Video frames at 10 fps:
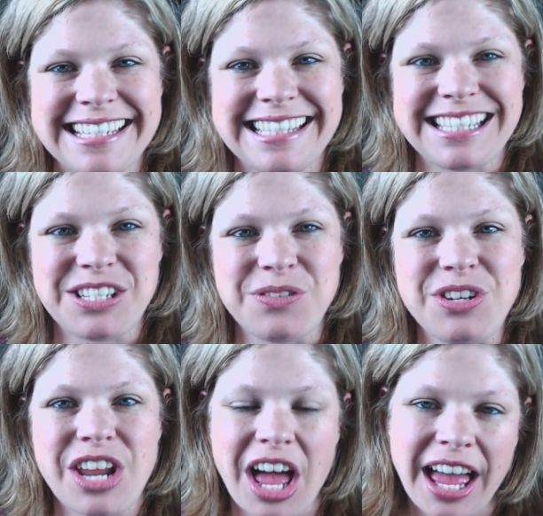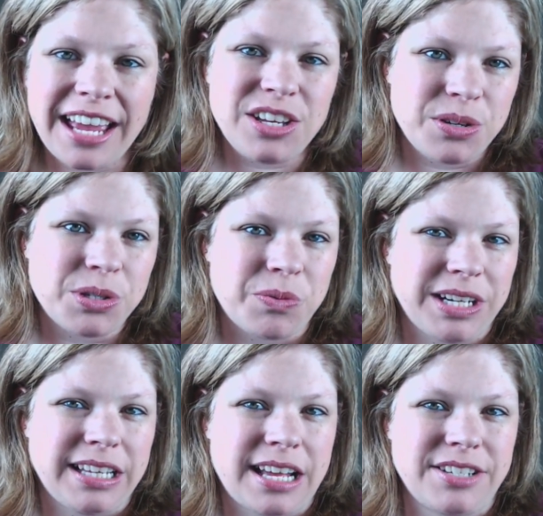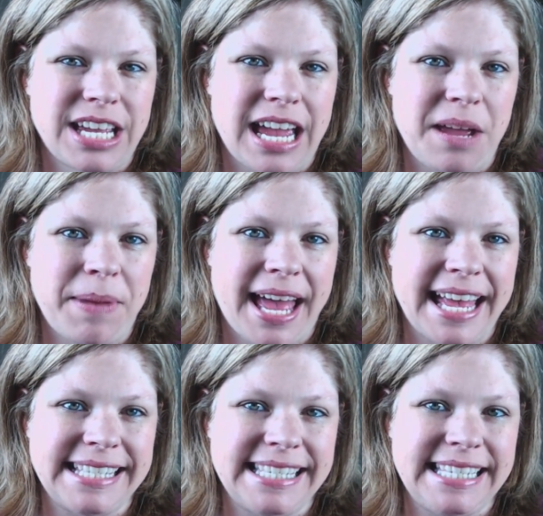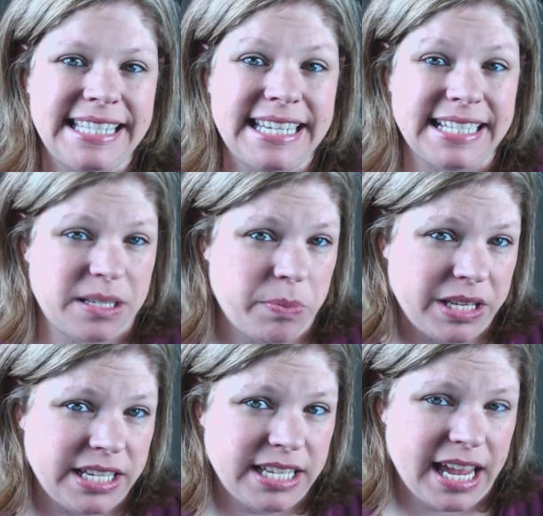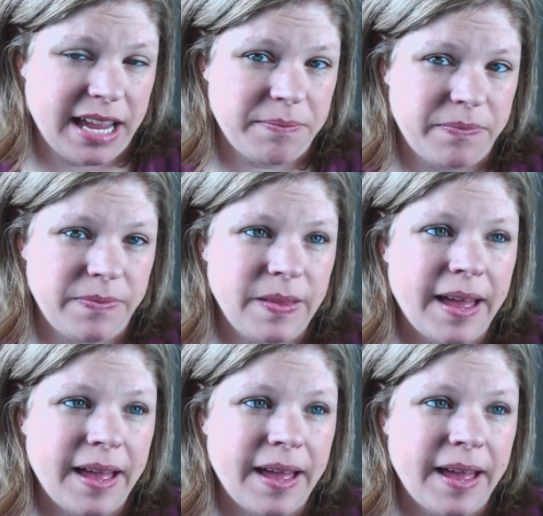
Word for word: is to not use read aloud time as discipline time.